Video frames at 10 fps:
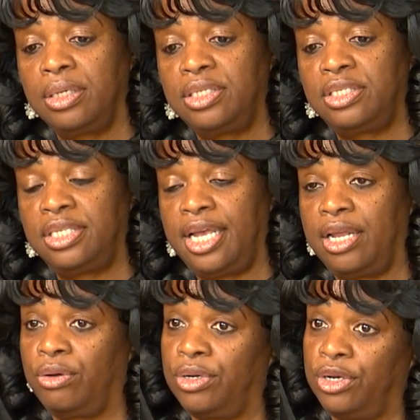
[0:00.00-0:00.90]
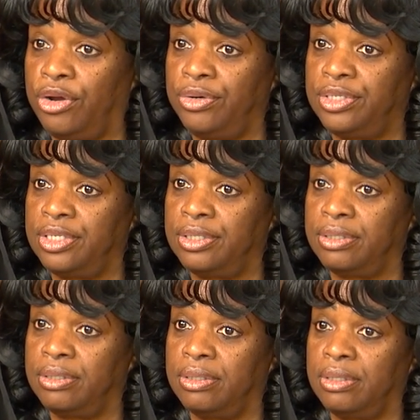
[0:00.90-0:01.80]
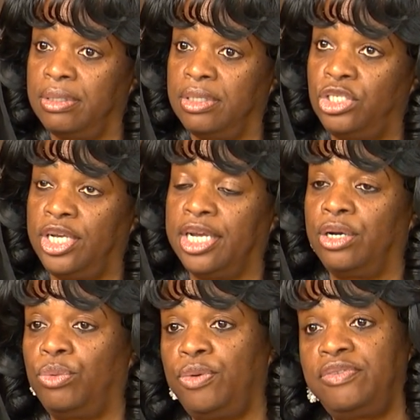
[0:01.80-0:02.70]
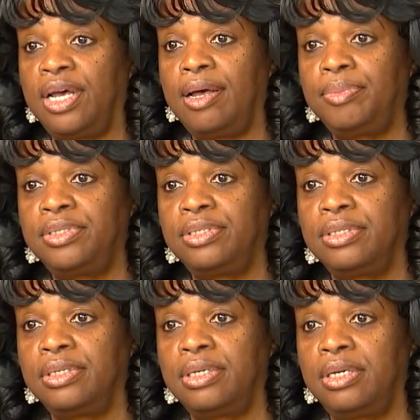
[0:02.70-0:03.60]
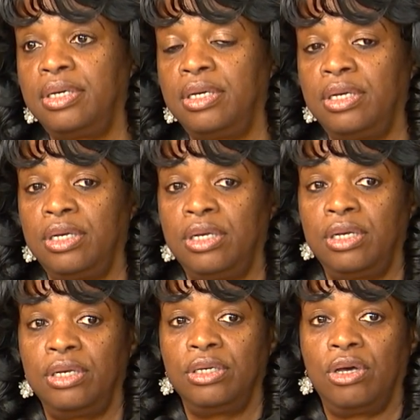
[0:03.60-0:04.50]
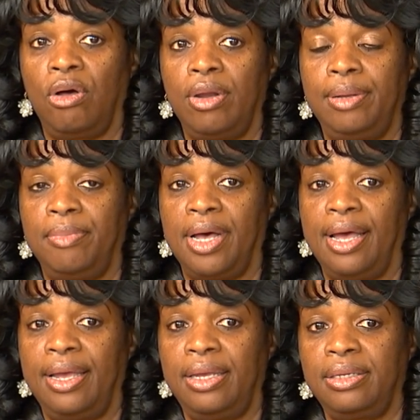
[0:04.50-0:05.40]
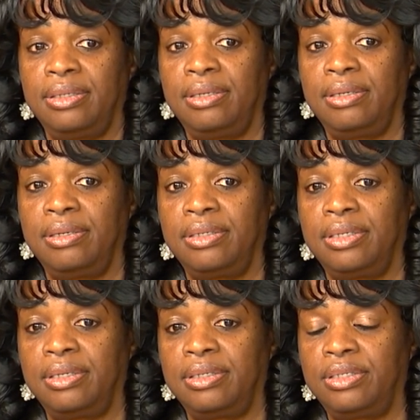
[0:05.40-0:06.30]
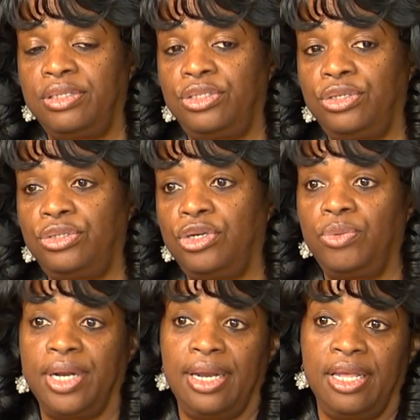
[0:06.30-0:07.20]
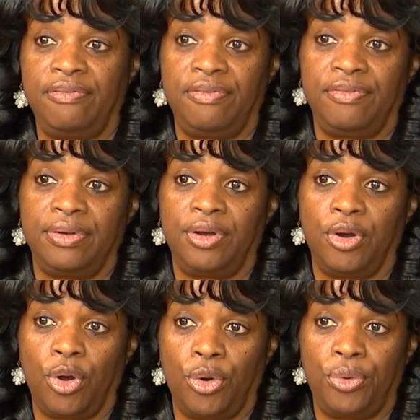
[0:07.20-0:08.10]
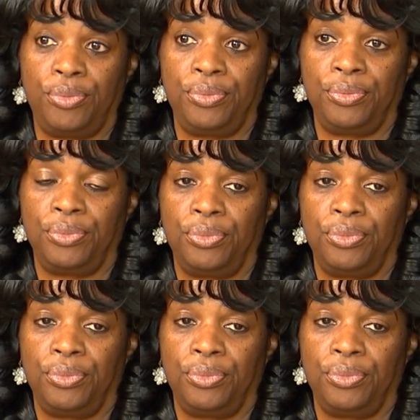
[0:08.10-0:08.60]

staying on alert, checking the rooftops, calling my sister when I left her home,